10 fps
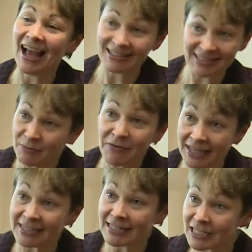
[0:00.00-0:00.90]
Some of
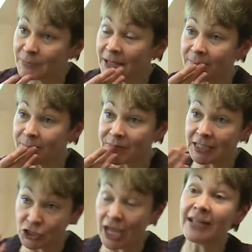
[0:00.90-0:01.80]
that needs to be
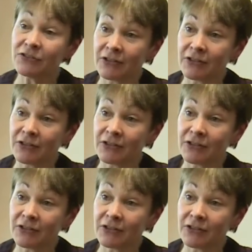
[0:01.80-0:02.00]
changed,